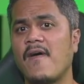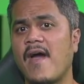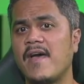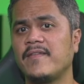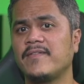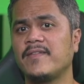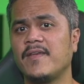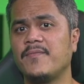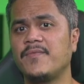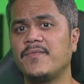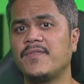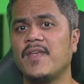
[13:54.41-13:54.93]

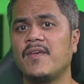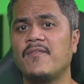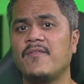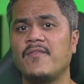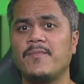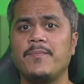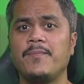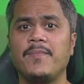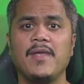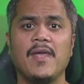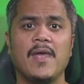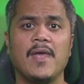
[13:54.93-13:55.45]

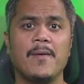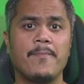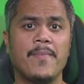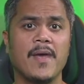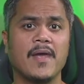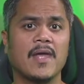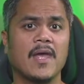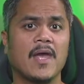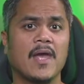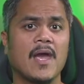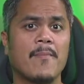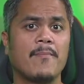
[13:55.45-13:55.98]
SM7B in
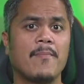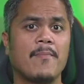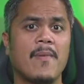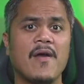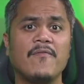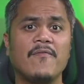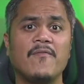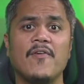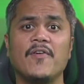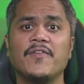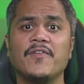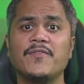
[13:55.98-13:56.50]
picking up my
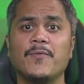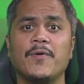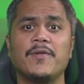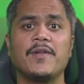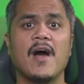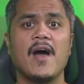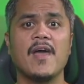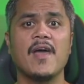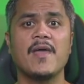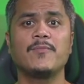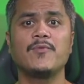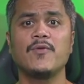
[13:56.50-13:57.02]
voice when
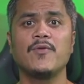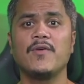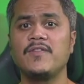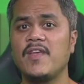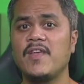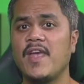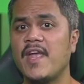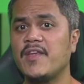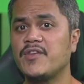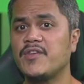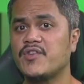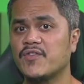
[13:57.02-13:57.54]
I am 20
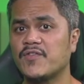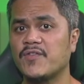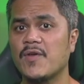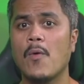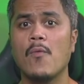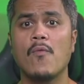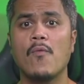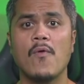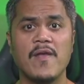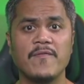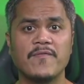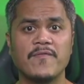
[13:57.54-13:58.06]
inches
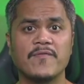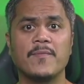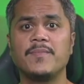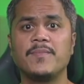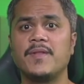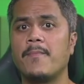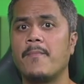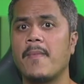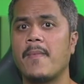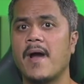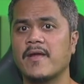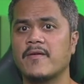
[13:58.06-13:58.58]
away from the
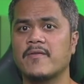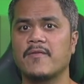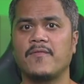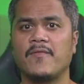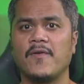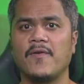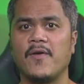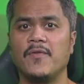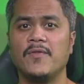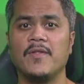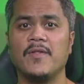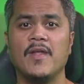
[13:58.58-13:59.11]

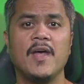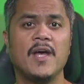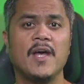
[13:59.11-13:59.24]
microphone.